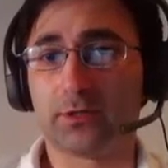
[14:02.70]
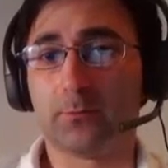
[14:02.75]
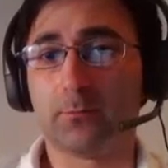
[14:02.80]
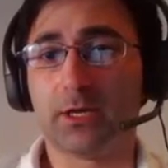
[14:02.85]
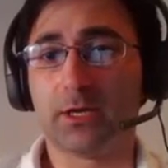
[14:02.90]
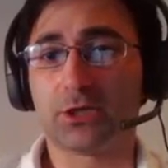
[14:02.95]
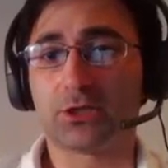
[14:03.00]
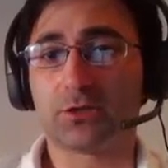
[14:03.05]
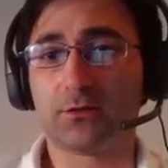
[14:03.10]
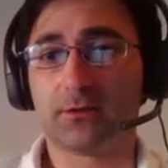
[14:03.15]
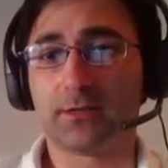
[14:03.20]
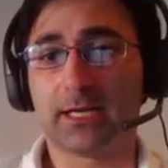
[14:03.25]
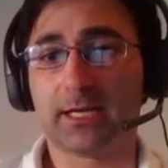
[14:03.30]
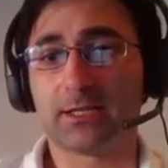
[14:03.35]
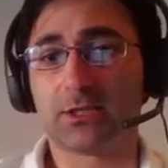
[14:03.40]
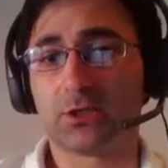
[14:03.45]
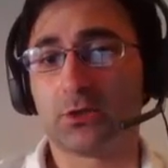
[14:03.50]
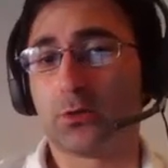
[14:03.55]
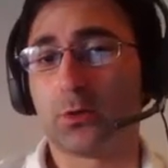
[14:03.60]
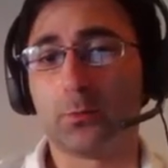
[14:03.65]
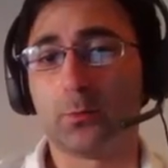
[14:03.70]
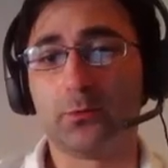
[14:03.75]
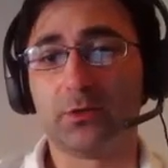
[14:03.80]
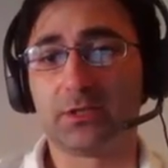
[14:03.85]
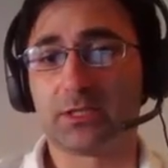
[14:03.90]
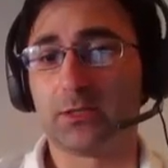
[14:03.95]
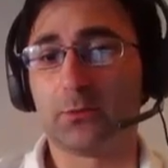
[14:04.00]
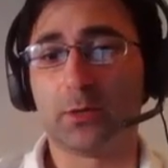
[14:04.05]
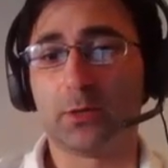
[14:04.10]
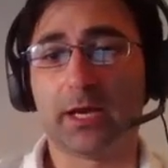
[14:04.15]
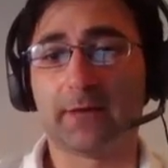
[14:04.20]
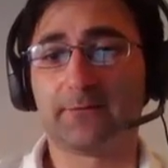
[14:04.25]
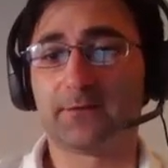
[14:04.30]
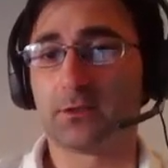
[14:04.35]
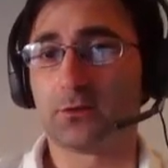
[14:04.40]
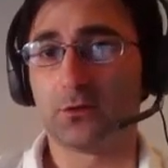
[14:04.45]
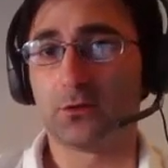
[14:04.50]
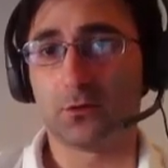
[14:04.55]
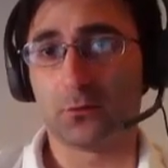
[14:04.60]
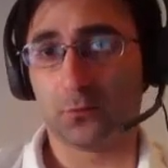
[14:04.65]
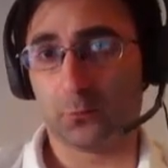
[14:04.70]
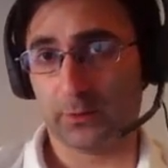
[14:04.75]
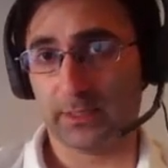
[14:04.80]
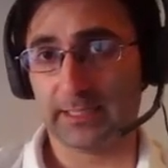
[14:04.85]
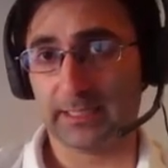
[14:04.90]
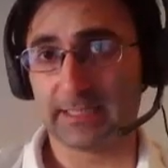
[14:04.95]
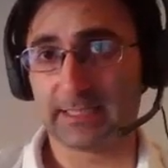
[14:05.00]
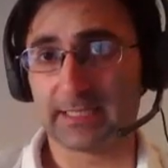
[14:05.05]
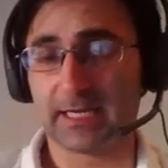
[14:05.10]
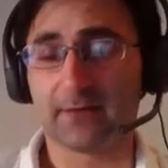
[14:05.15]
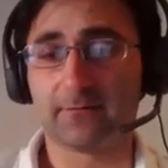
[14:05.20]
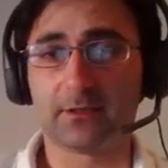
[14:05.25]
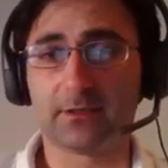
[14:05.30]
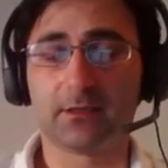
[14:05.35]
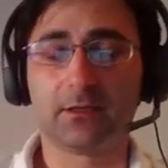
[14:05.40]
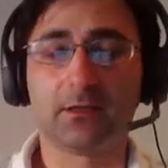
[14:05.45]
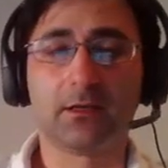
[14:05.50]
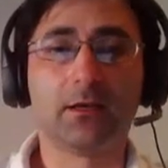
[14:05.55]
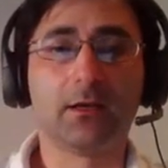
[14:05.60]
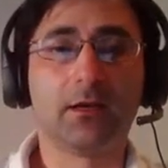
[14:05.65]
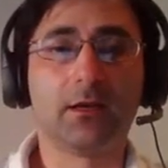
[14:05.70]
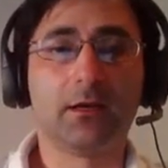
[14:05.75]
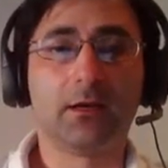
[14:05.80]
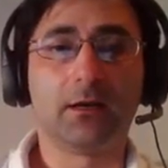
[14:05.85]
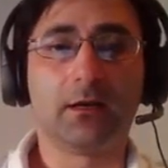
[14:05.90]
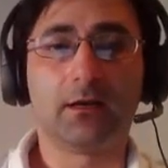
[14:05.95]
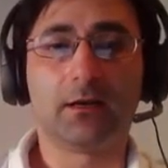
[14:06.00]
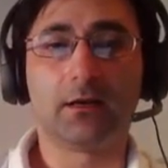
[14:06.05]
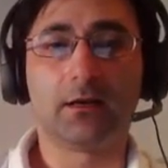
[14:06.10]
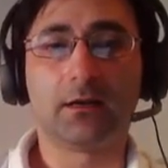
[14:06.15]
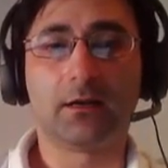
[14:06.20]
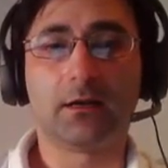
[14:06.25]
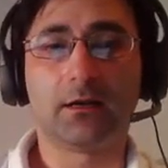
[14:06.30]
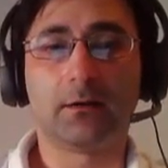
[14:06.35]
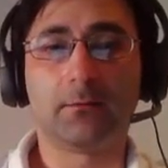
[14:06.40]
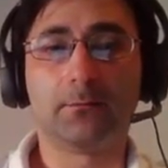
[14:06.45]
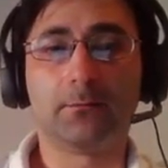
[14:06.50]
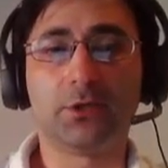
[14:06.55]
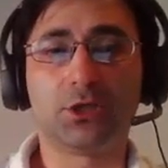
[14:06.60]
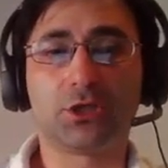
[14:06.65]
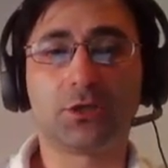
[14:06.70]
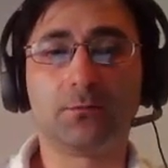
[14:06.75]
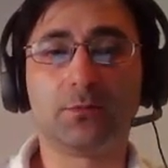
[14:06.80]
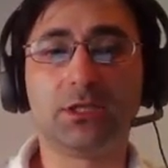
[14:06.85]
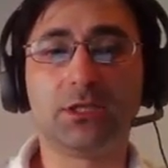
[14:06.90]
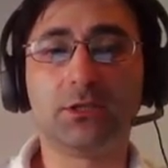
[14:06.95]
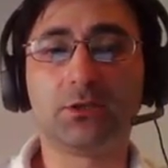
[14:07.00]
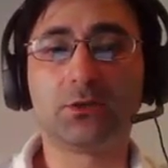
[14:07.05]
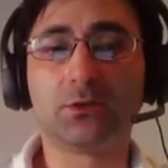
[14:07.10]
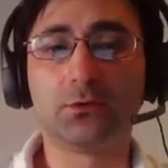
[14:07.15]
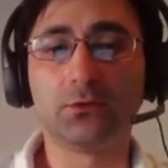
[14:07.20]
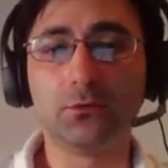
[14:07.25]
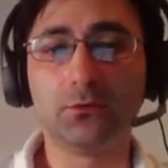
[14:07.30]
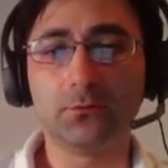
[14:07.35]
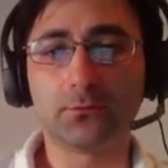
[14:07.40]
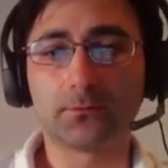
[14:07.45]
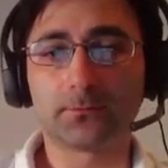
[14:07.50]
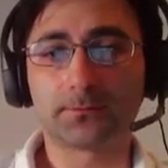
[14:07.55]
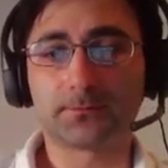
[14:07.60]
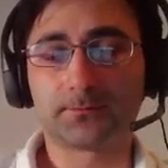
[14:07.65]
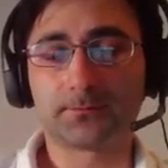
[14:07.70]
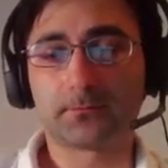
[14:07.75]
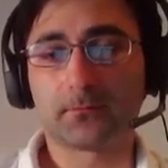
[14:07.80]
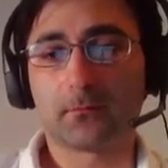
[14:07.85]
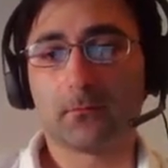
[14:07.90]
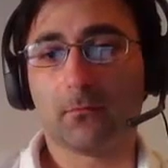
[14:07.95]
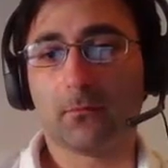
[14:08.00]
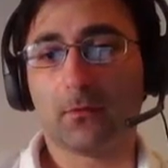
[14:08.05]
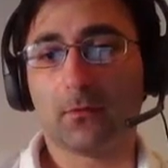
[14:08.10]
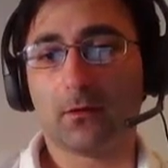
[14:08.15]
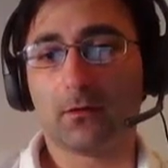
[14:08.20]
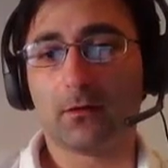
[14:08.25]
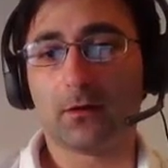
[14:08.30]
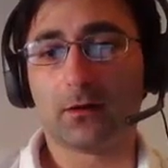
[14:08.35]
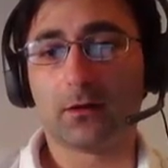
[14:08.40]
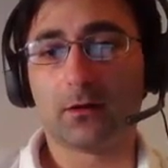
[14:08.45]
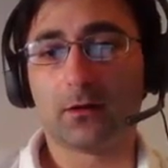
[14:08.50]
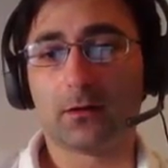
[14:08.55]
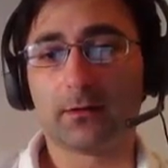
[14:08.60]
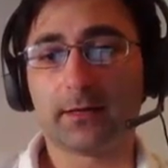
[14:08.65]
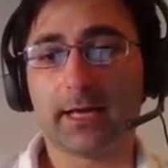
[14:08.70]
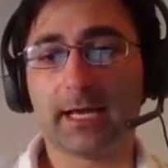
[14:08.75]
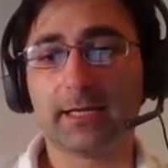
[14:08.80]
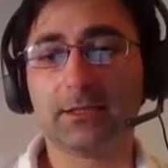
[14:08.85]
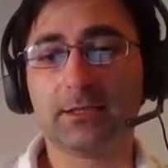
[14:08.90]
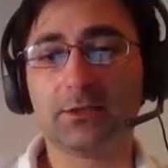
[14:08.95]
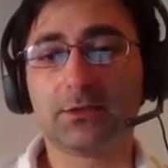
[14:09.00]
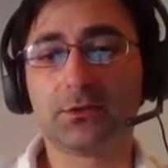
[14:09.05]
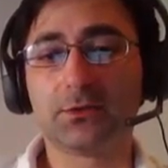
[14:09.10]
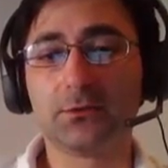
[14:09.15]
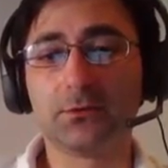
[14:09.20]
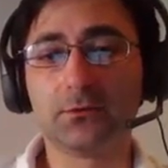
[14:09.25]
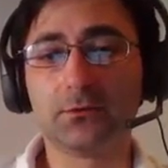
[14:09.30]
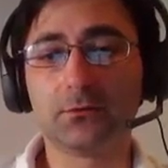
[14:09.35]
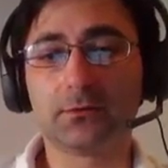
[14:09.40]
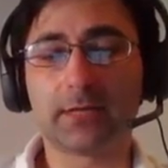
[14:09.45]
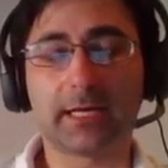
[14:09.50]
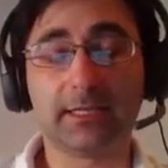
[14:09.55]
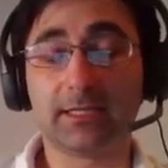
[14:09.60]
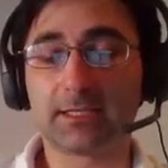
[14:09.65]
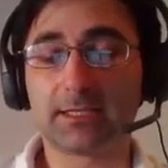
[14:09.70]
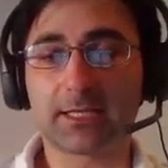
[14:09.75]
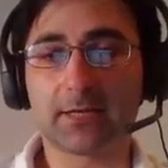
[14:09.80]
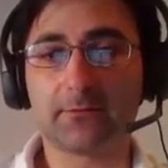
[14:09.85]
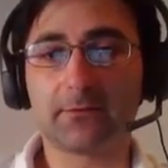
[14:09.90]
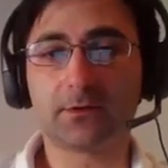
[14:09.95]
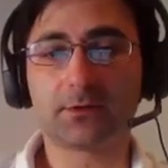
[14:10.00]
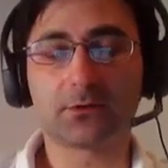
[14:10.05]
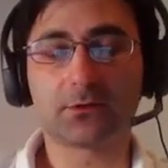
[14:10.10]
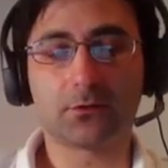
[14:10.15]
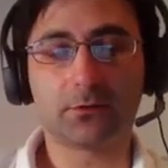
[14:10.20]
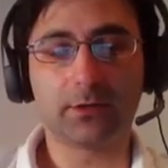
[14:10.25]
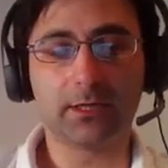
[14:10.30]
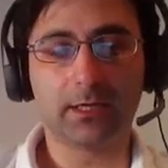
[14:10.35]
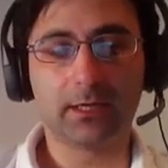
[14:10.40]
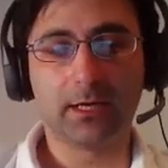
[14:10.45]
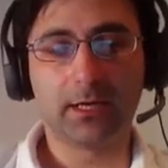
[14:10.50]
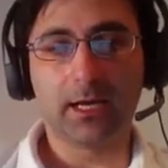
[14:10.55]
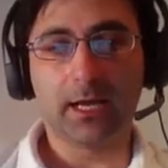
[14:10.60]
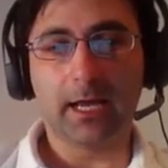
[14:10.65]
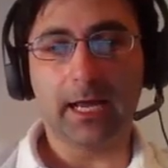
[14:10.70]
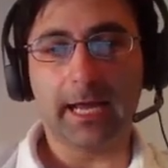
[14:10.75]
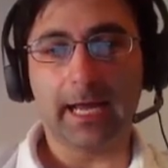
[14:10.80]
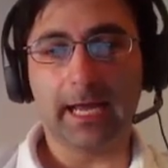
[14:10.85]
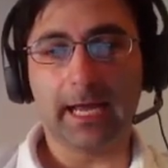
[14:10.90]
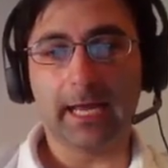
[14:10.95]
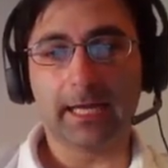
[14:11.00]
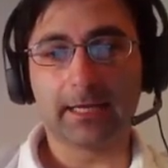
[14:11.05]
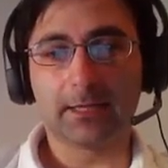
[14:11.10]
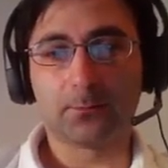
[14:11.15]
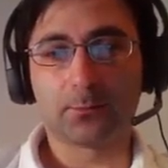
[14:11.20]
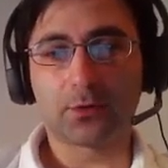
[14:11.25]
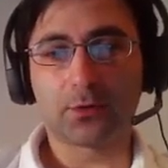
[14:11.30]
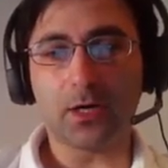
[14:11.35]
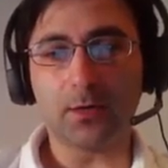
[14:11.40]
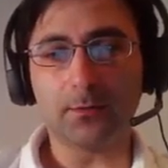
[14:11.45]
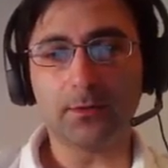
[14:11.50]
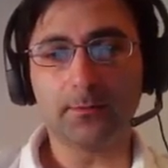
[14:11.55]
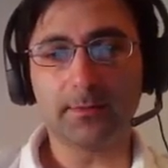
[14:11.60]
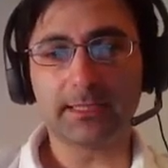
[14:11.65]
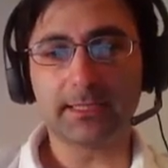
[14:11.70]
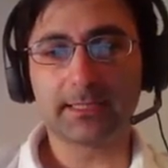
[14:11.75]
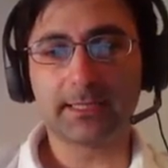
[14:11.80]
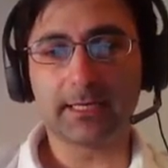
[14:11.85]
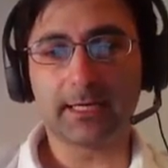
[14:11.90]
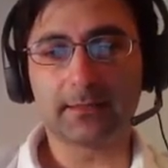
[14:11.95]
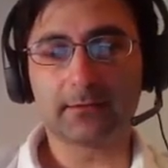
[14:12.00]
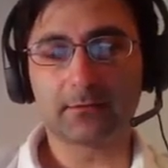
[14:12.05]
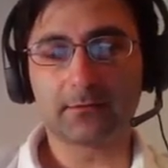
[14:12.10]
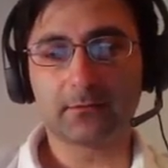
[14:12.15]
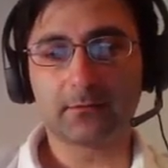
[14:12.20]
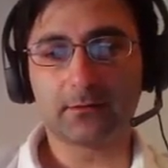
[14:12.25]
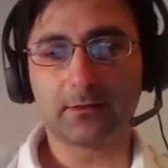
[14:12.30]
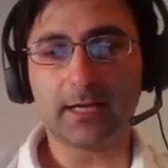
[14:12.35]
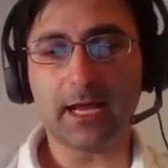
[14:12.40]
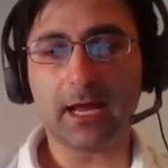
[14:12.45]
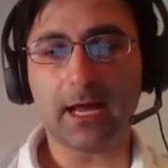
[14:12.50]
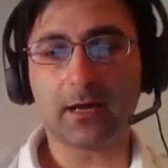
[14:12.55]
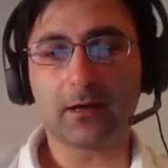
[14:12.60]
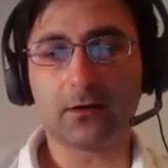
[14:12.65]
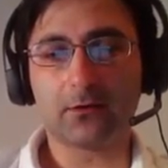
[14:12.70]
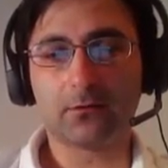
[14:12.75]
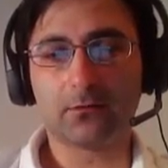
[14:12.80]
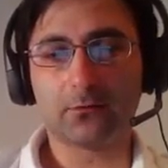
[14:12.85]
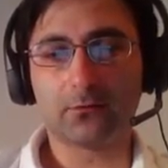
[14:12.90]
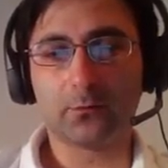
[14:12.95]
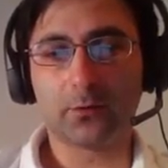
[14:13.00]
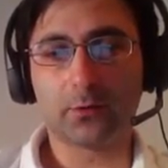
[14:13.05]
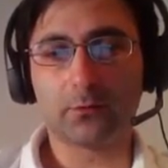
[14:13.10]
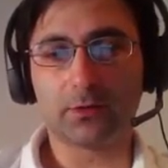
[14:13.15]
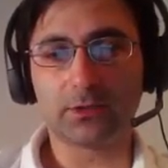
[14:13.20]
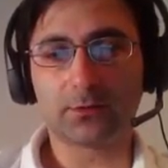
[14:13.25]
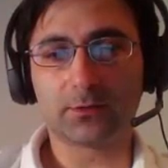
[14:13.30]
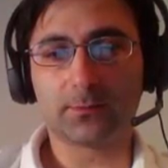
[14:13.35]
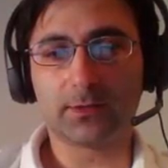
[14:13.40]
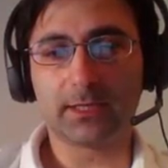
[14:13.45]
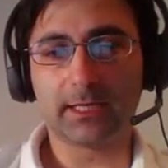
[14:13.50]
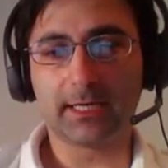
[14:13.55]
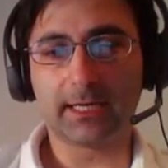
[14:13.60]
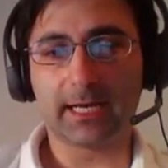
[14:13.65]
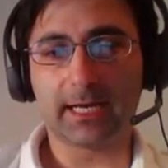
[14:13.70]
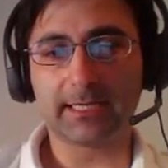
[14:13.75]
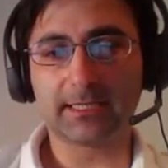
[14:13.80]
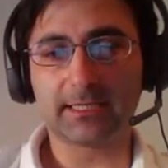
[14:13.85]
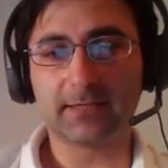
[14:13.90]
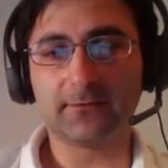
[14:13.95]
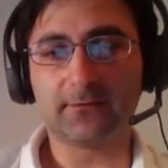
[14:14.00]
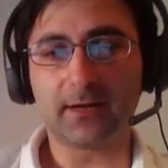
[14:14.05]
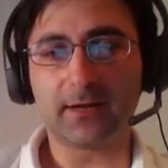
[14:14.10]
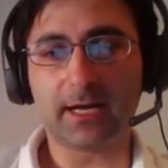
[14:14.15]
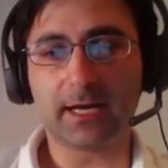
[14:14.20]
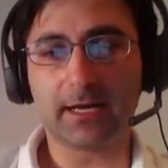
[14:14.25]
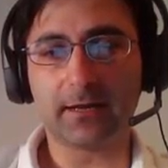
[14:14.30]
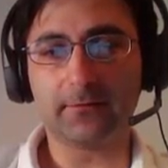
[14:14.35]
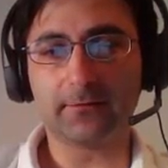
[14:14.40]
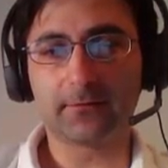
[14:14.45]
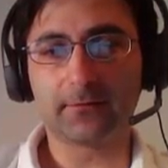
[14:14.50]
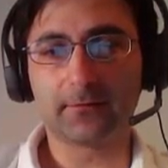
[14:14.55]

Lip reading: mentioned that, so obviously we have to go queen e7. Bishop d2, knight d2, knight d7, sorry. And the problem is that now we want to play knight c5,